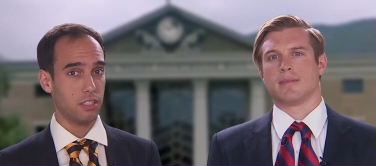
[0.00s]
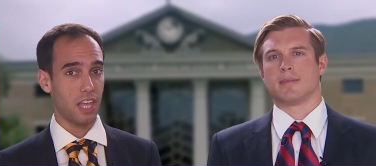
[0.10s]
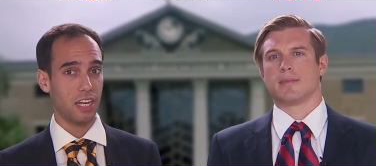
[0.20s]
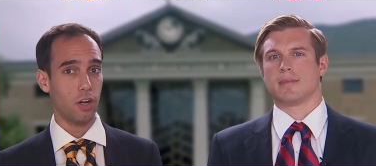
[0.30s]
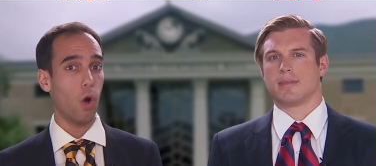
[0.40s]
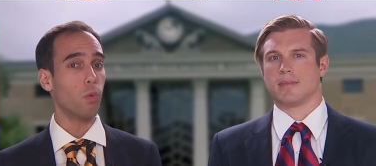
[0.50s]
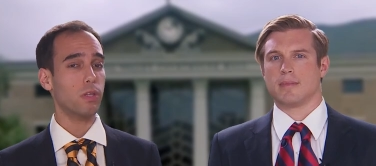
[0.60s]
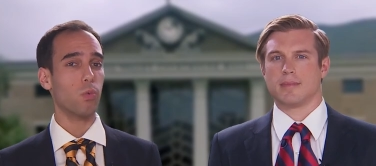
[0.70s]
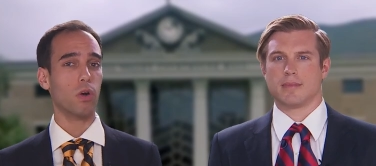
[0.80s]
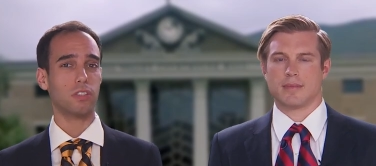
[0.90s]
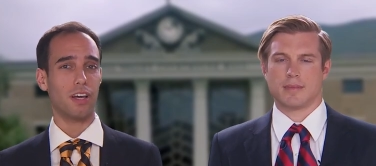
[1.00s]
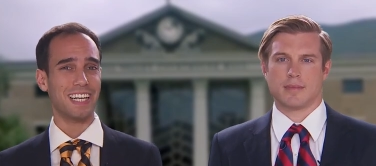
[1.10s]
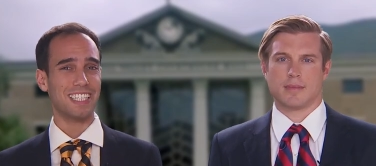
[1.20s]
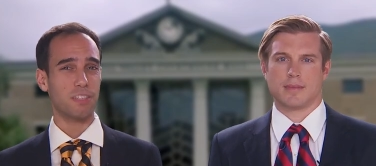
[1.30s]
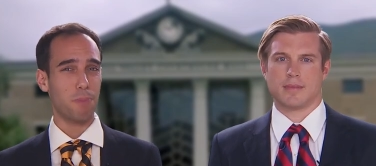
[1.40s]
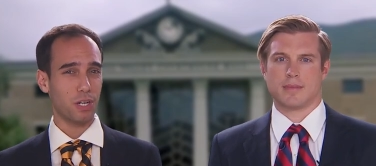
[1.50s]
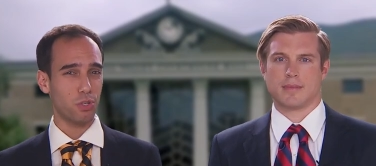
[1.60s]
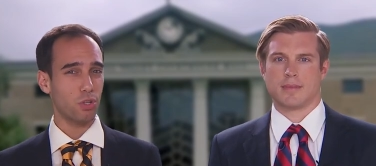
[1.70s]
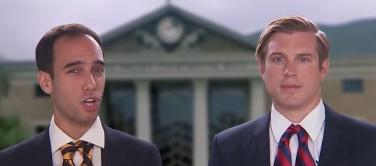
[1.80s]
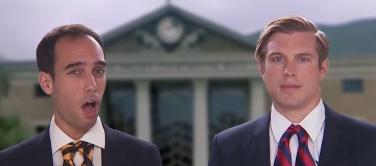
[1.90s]
Speaker 1: that it only works on a
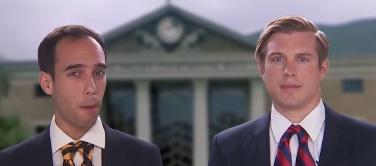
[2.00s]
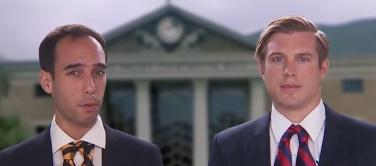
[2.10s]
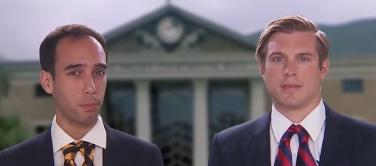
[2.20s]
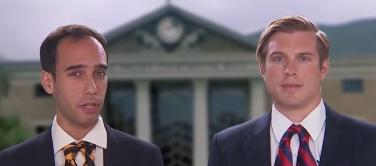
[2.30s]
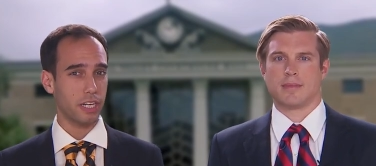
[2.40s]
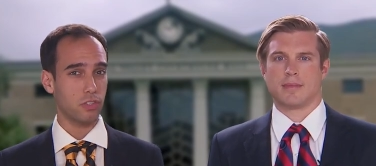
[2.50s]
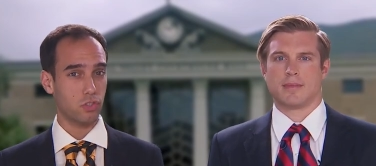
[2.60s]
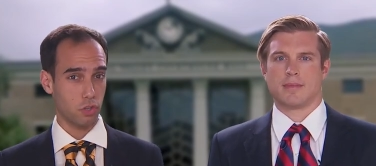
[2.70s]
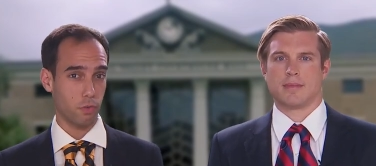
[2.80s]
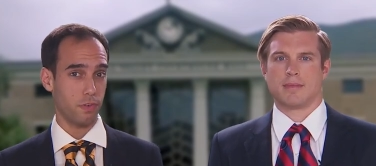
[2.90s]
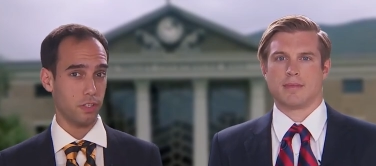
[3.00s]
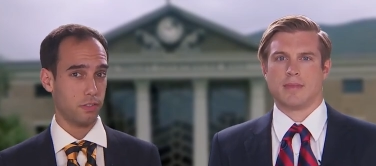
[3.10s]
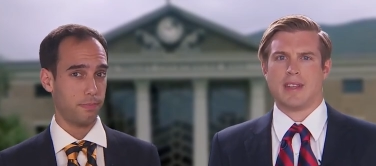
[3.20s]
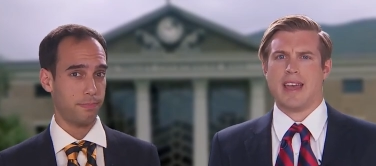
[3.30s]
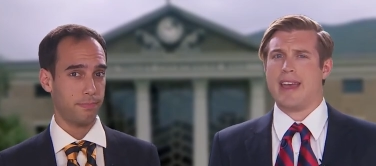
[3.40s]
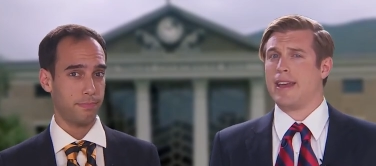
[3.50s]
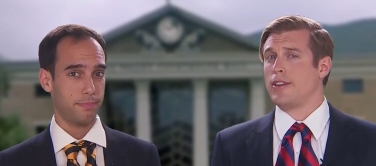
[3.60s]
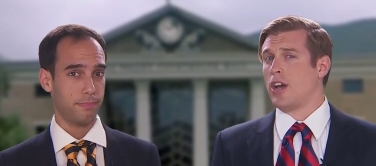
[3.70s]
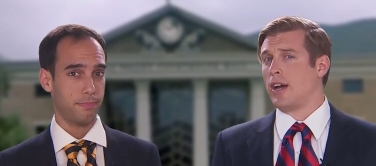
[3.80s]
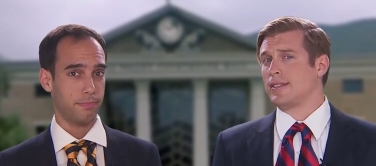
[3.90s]
special copper plated surface.
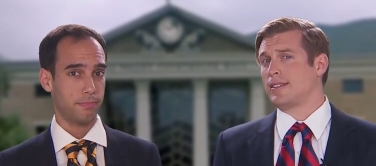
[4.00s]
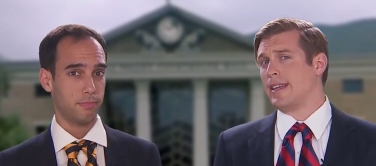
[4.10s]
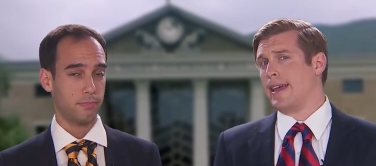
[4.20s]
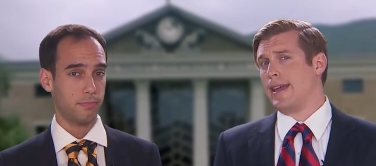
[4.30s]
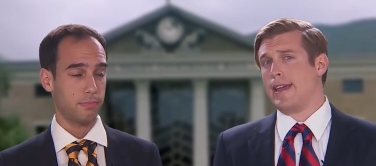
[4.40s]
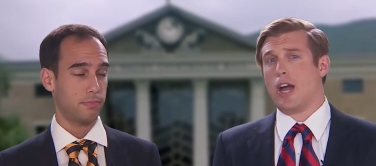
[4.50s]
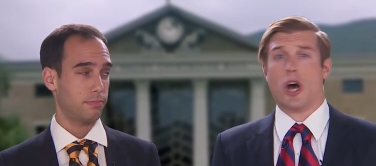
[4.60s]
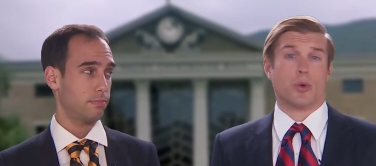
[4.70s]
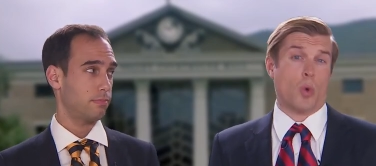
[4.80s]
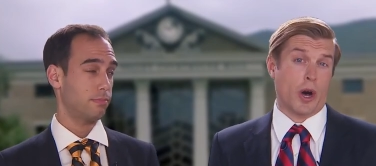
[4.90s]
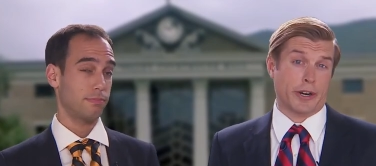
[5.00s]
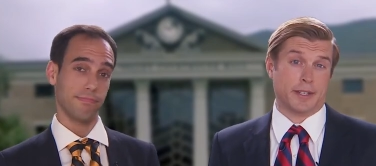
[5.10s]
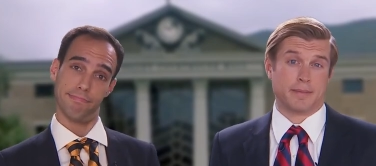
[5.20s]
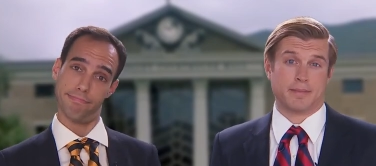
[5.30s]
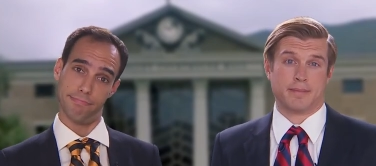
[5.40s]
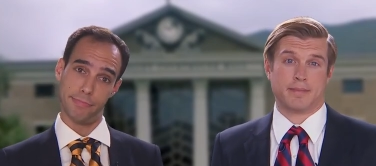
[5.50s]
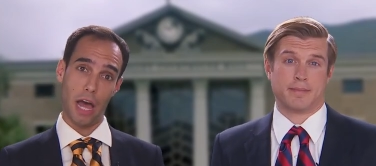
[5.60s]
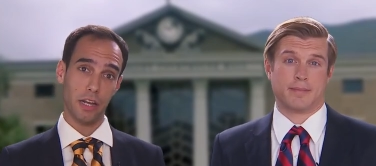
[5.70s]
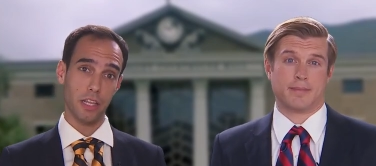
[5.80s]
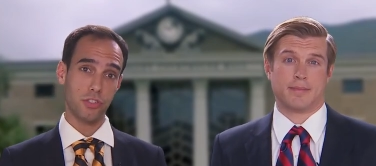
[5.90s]
And not, say, on water.
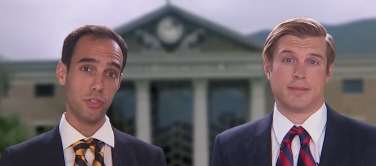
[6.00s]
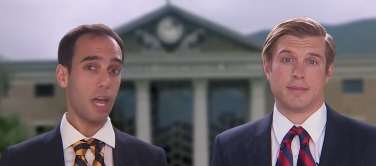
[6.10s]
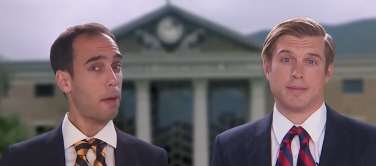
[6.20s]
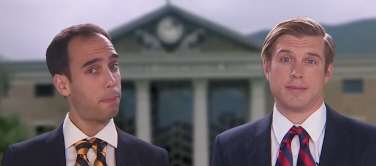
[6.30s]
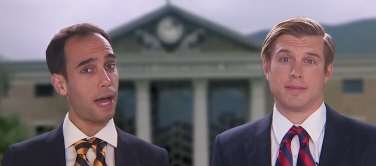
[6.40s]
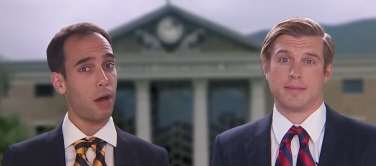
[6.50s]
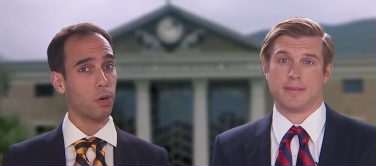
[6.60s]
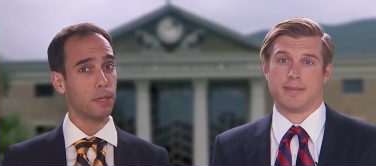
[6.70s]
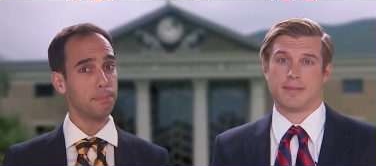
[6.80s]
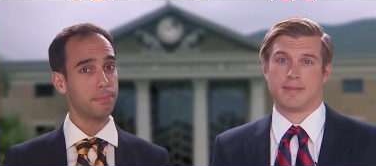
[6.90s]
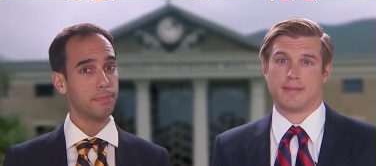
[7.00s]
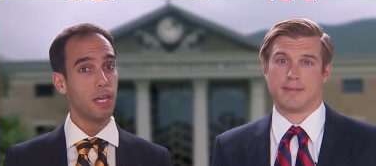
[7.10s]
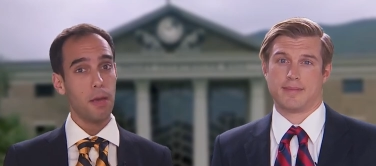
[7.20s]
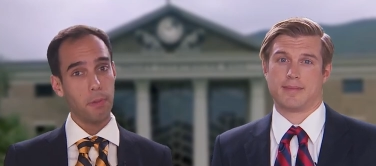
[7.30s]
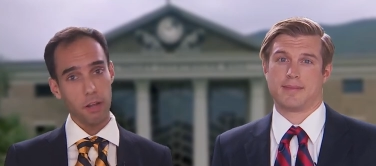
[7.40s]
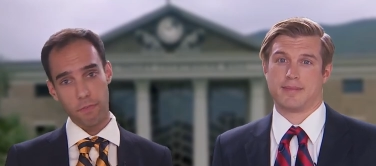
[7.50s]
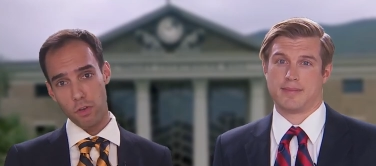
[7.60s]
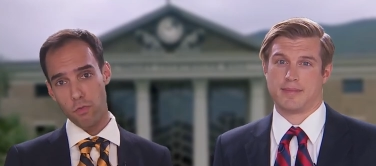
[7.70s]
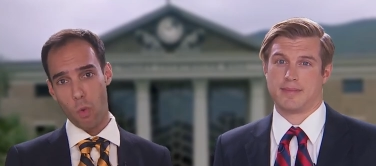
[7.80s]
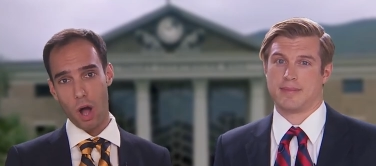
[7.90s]
Not unless you got power. But if
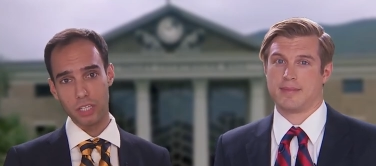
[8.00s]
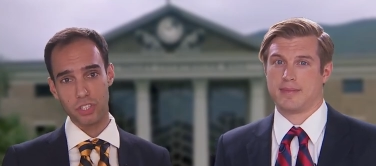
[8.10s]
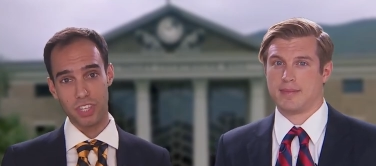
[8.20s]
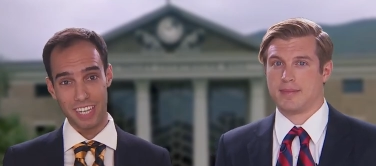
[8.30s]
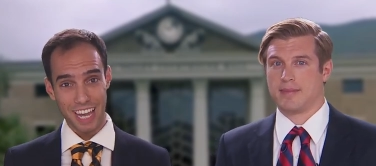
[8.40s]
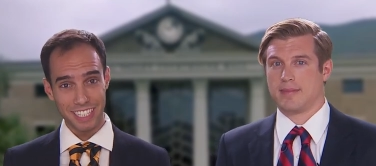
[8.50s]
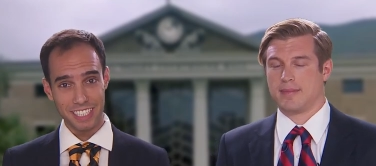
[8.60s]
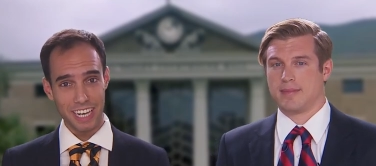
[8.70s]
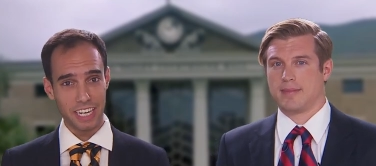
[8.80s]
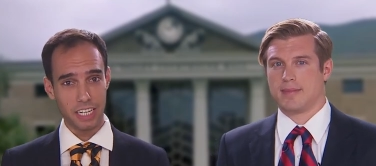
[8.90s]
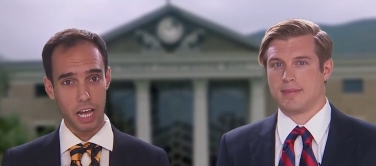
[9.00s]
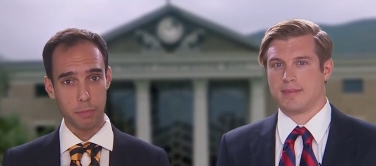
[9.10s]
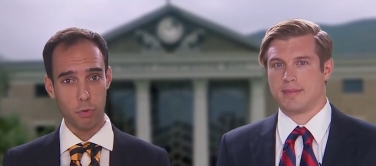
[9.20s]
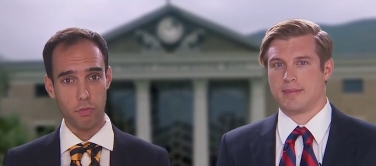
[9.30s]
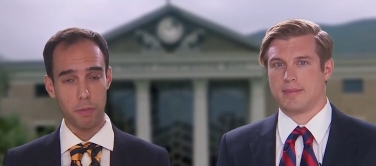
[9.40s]
you've watched the 1989 movie